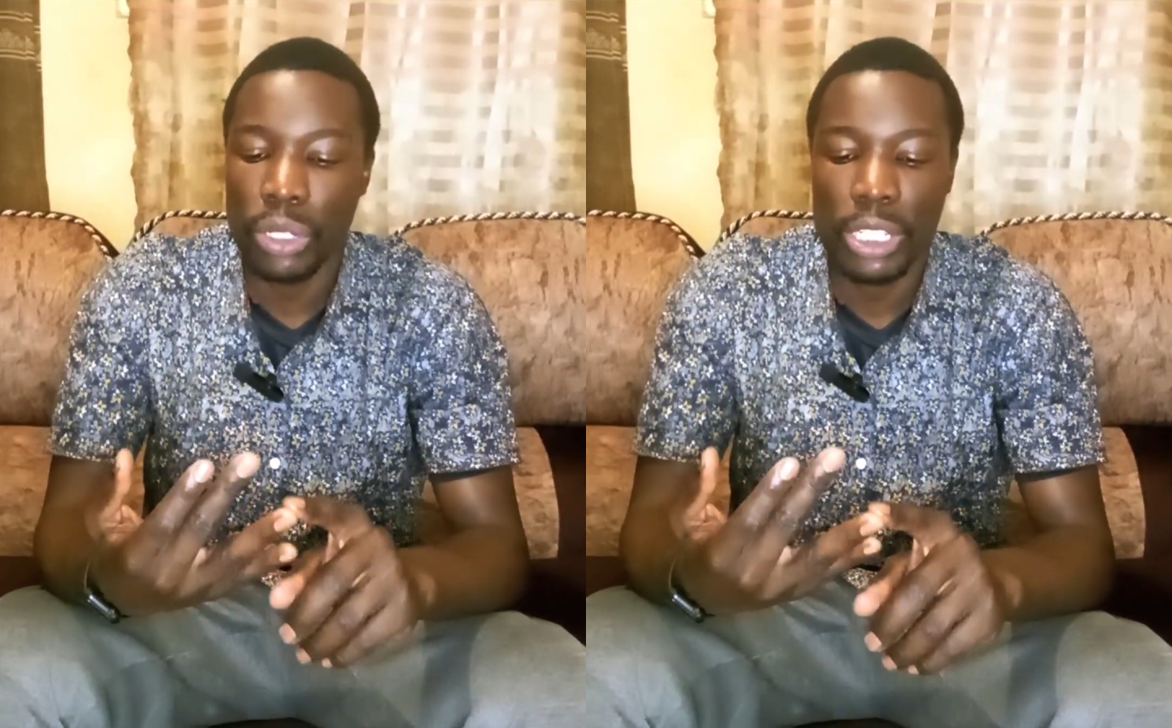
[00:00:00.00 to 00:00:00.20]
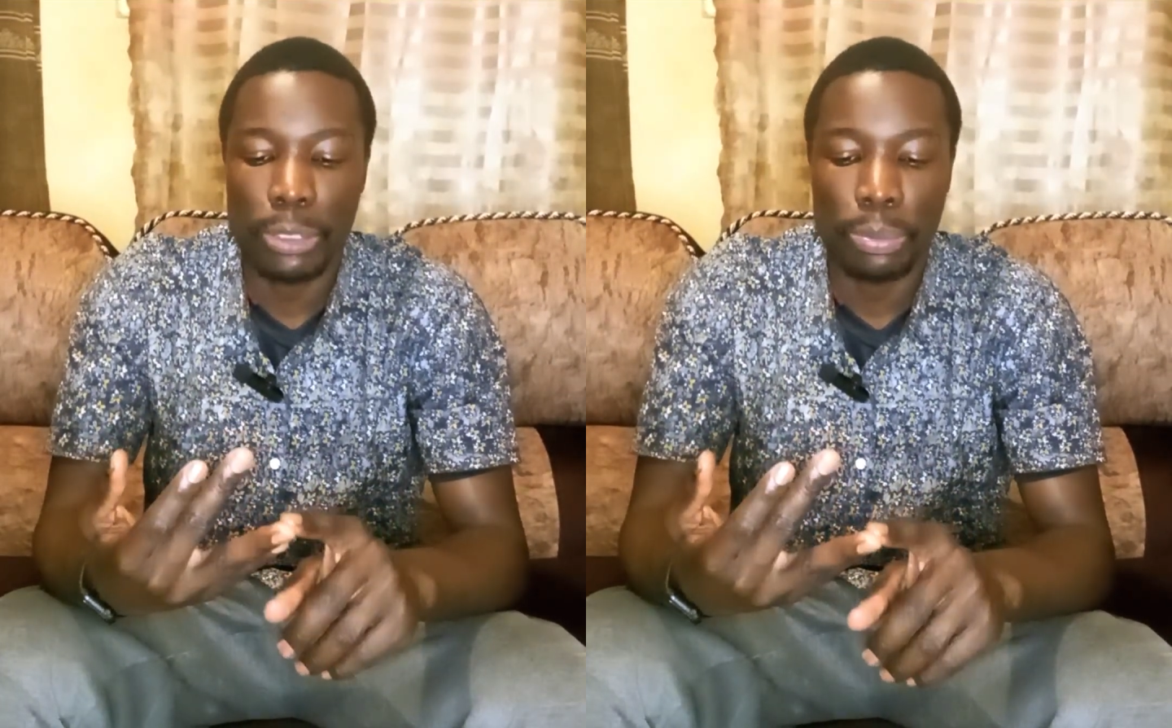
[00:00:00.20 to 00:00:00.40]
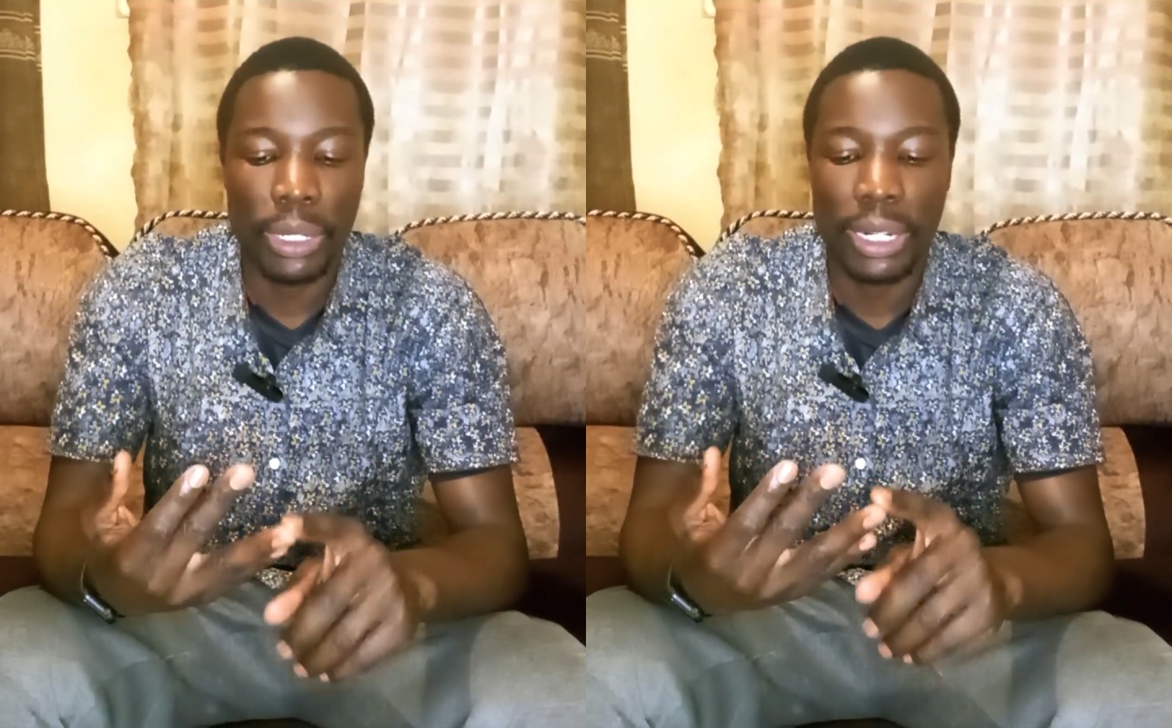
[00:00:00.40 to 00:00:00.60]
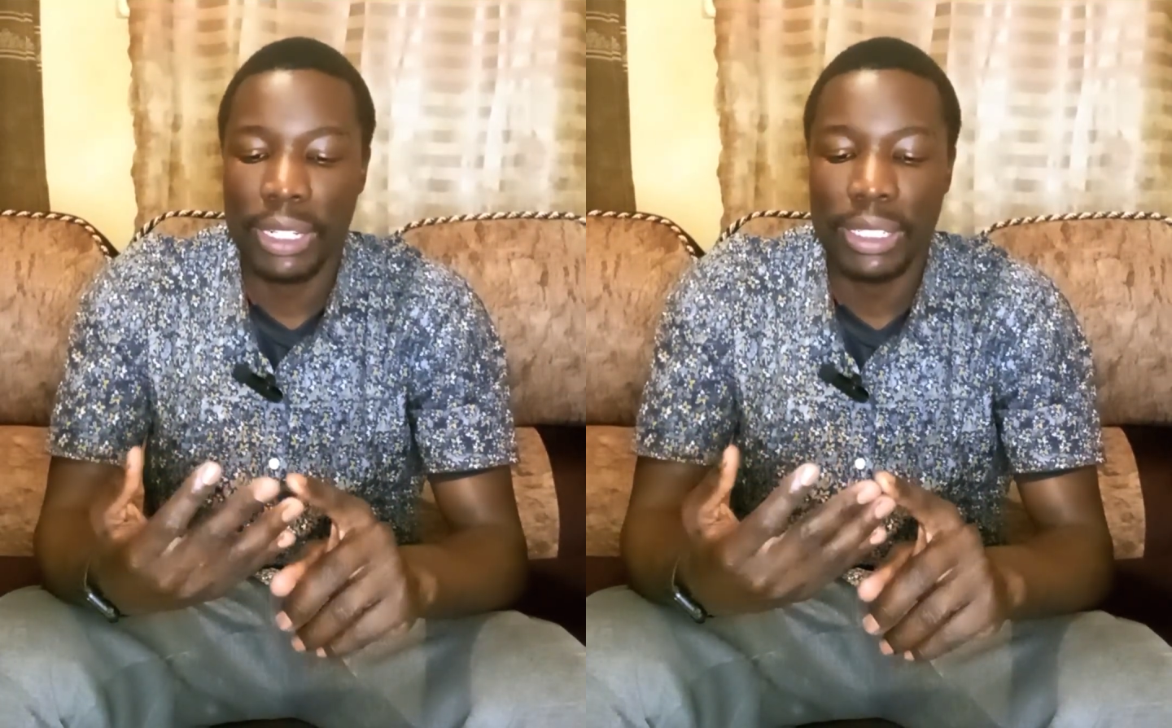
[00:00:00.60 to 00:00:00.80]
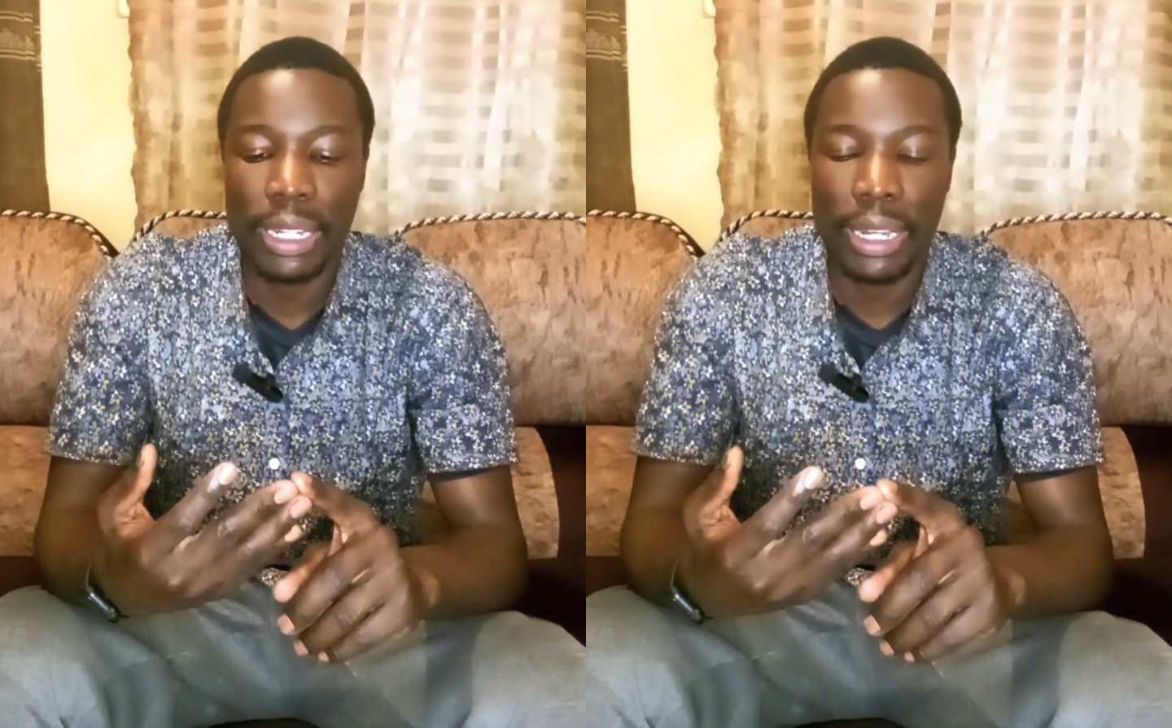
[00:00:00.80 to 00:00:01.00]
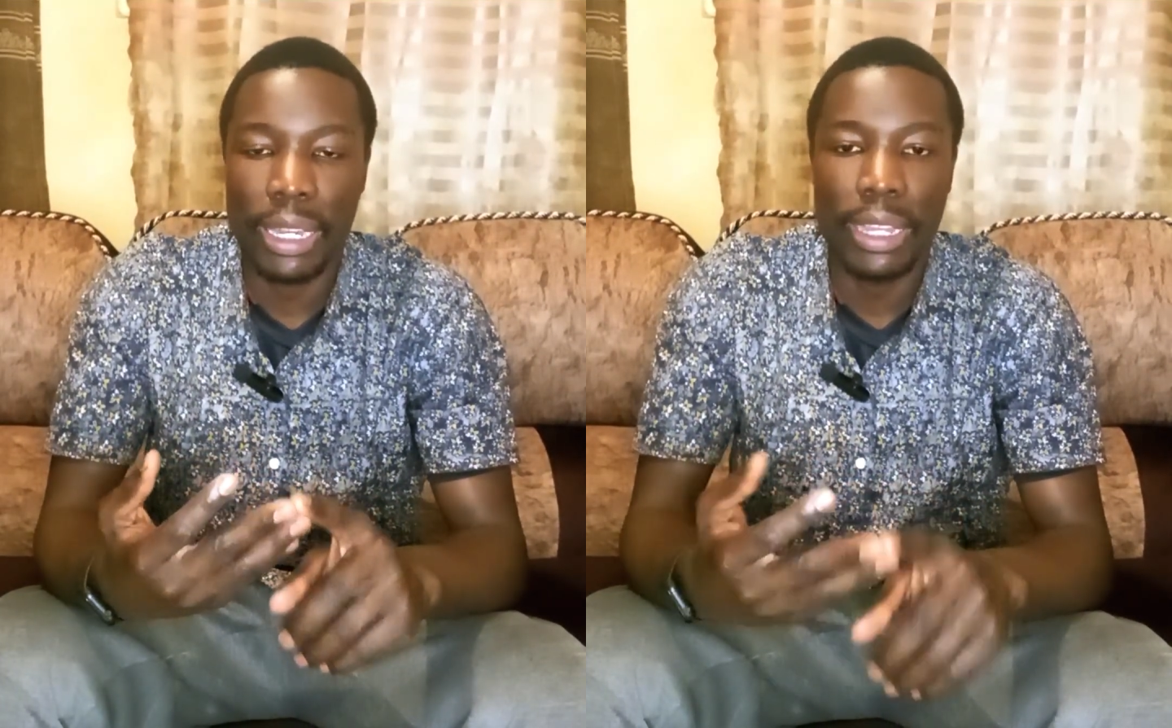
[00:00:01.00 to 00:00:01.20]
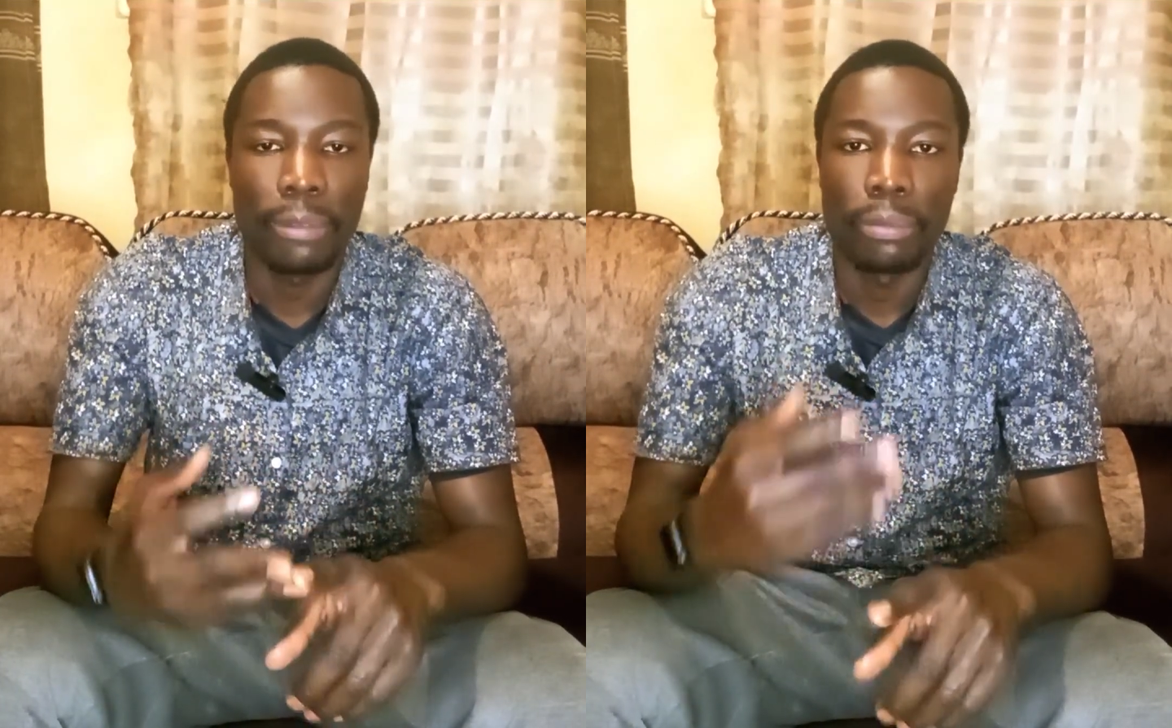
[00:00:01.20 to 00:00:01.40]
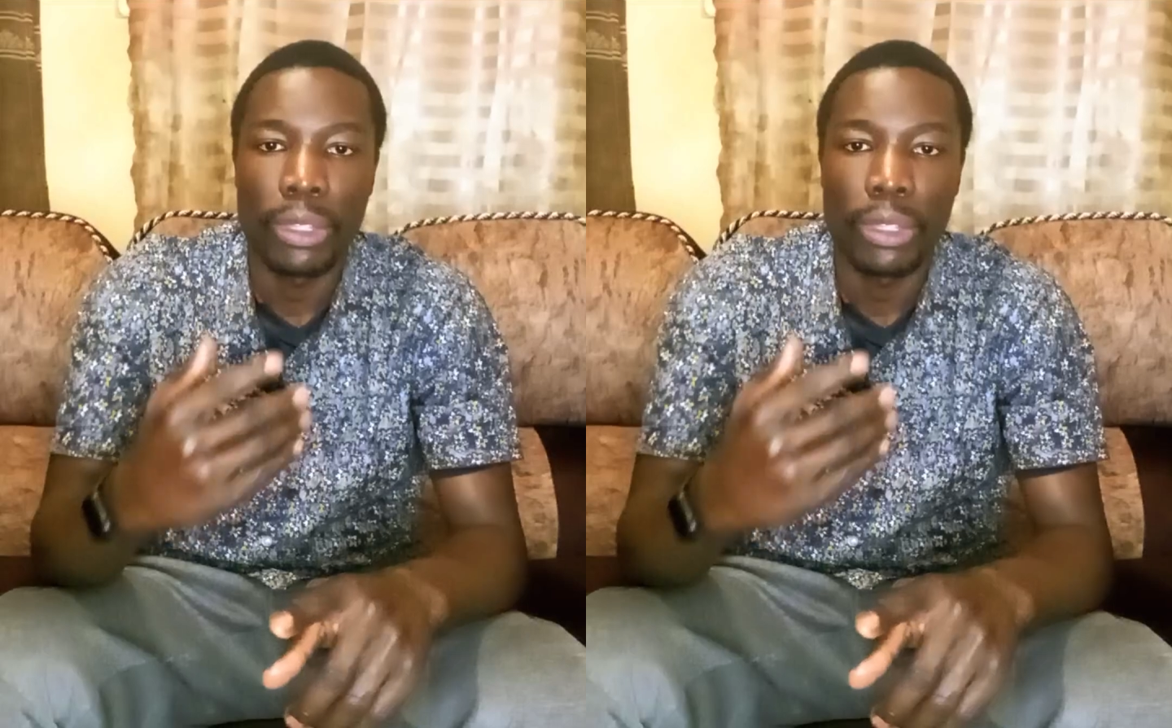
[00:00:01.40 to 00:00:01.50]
transparent, clear.